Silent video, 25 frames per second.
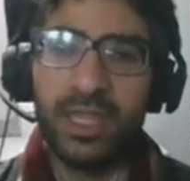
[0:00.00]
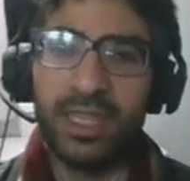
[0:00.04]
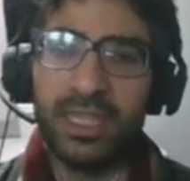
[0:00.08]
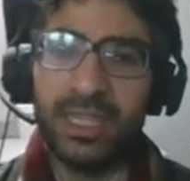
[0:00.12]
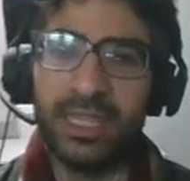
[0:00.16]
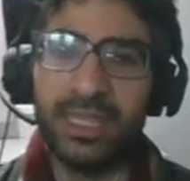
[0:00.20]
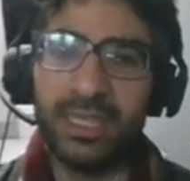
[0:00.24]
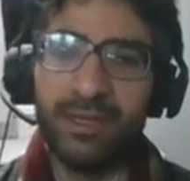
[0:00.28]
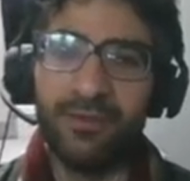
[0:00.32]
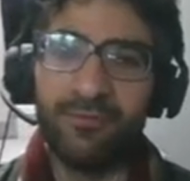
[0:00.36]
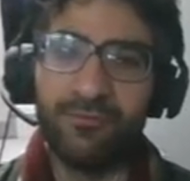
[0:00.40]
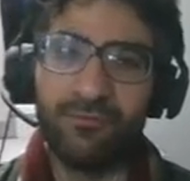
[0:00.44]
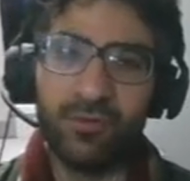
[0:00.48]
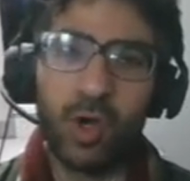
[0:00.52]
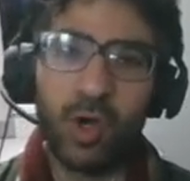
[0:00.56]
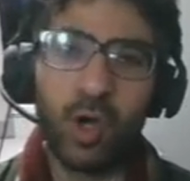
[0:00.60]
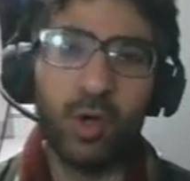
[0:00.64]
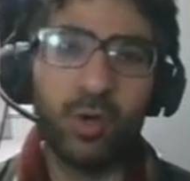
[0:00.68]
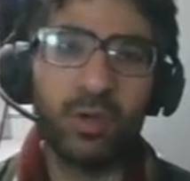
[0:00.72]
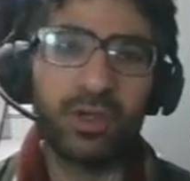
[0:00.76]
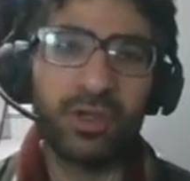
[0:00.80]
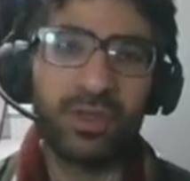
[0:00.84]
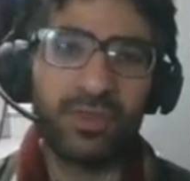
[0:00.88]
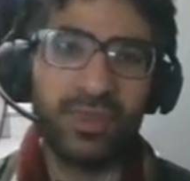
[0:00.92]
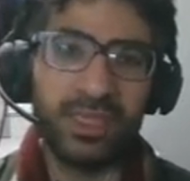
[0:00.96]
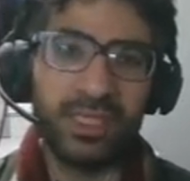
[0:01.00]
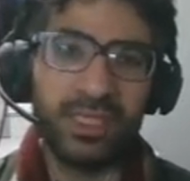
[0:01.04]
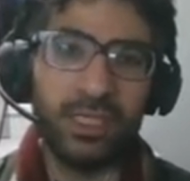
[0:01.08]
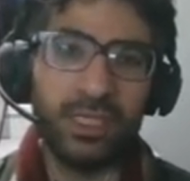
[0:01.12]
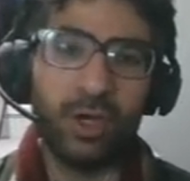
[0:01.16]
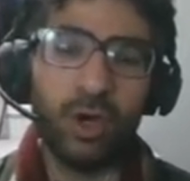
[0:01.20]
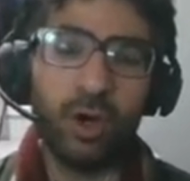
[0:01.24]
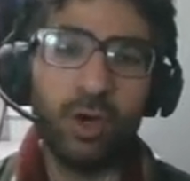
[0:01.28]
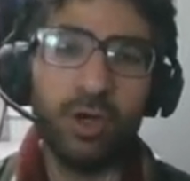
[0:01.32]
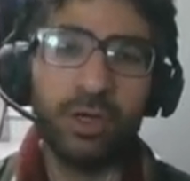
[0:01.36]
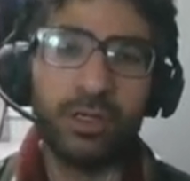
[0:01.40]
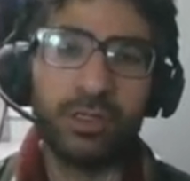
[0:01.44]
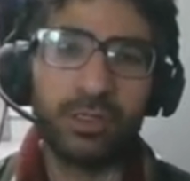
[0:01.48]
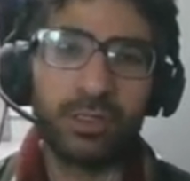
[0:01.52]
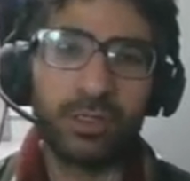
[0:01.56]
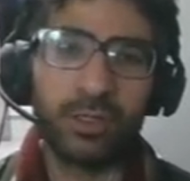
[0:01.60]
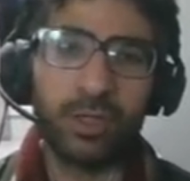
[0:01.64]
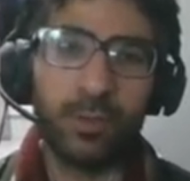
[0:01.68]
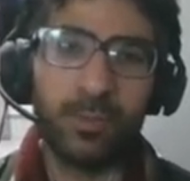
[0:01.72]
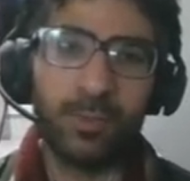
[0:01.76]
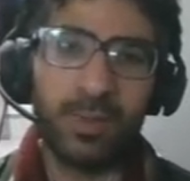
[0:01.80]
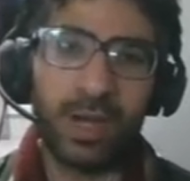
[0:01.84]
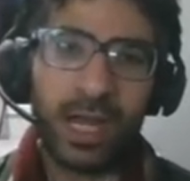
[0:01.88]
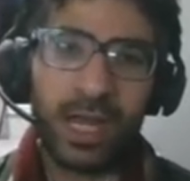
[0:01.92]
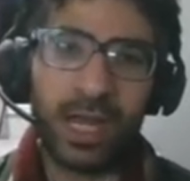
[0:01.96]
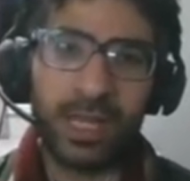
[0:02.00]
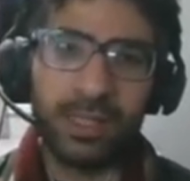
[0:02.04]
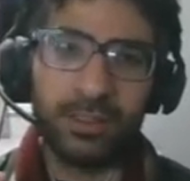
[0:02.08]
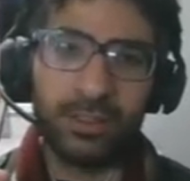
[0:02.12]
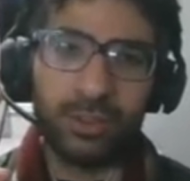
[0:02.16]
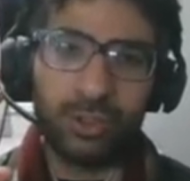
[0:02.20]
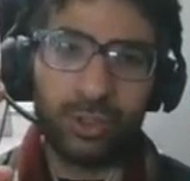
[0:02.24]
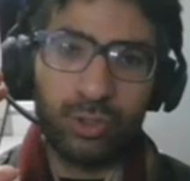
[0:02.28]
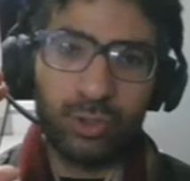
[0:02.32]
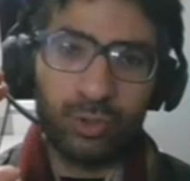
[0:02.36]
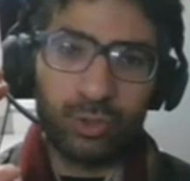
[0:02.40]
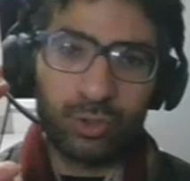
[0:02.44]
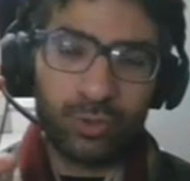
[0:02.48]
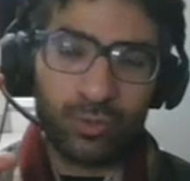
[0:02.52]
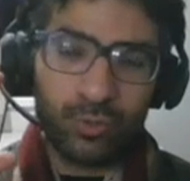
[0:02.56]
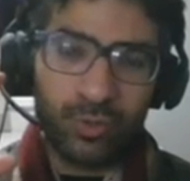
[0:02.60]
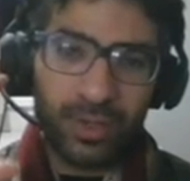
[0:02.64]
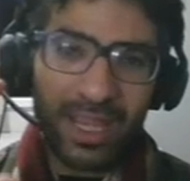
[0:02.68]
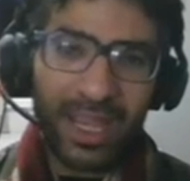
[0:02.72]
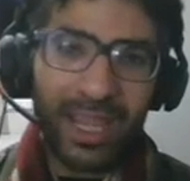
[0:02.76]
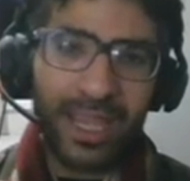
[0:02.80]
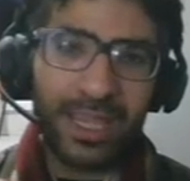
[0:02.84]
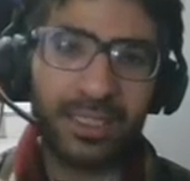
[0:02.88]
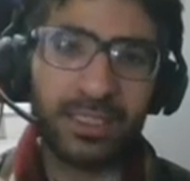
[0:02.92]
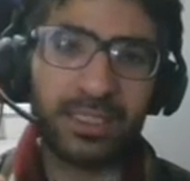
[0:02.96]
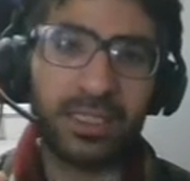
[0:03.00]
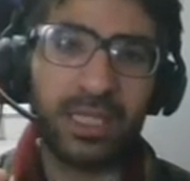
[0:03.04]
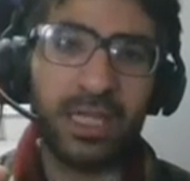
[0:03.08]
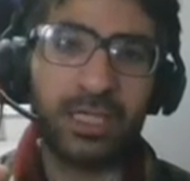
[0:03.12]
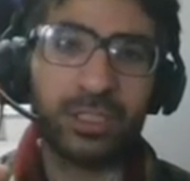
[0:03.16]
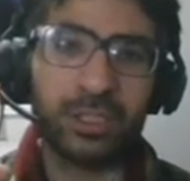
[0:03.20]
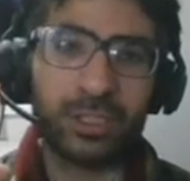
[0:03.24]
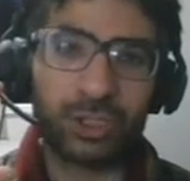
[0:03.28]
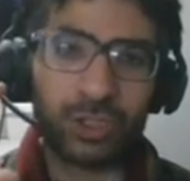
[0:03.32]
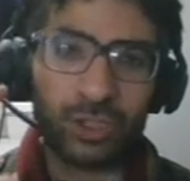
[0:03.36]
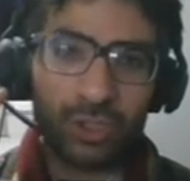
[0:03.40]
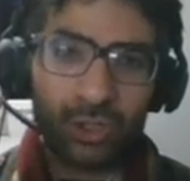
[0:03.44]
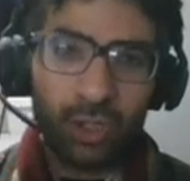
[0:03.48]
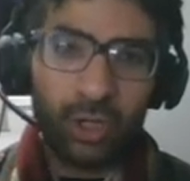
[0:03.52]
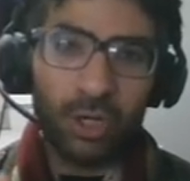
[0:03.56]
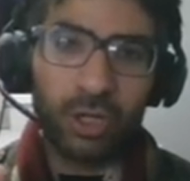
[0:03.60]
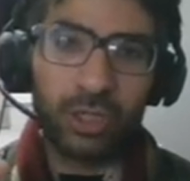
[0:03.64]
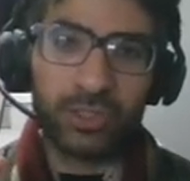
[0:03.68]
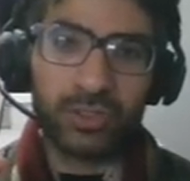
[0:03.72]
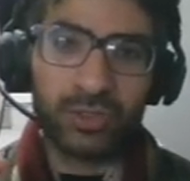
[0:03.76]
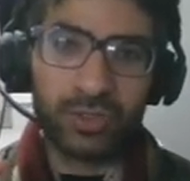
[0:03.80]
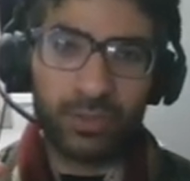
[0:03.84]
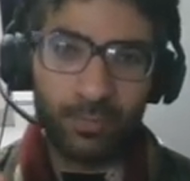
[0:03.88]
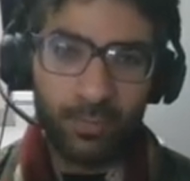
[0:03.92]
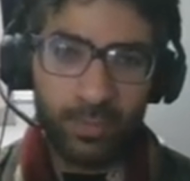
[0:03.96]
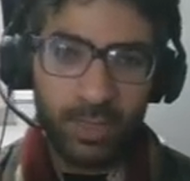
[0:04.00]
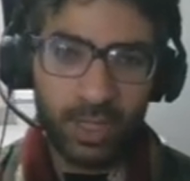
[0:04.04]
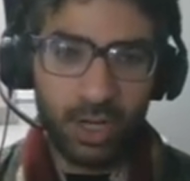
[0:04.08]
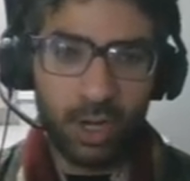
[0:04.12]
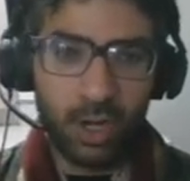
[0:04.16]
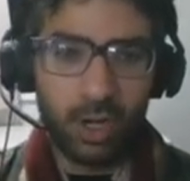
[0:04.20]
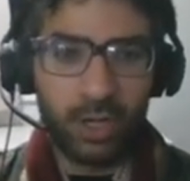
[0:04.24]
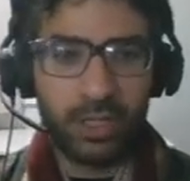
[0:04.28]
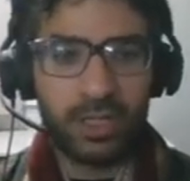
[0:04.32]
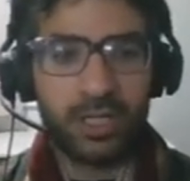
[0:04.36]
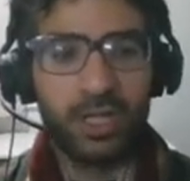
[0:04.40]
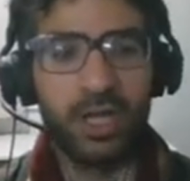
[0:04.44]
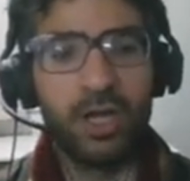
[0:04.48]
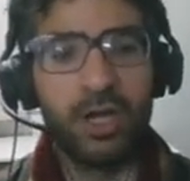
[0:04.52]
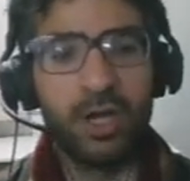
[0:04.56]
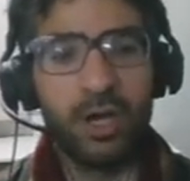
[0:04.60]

invoke the org command to create a source block.